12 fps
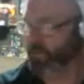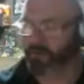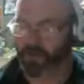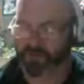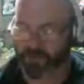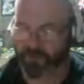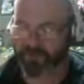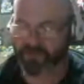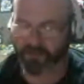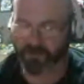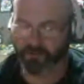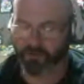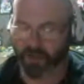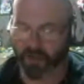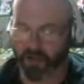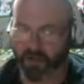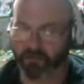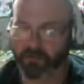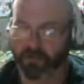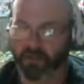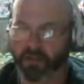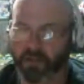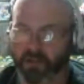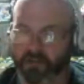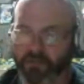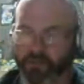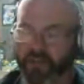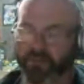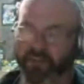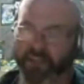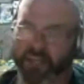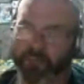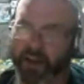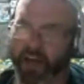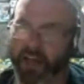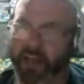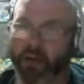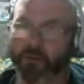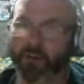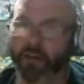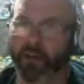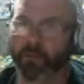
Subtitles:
we know something soon. So definitely keep an eye out.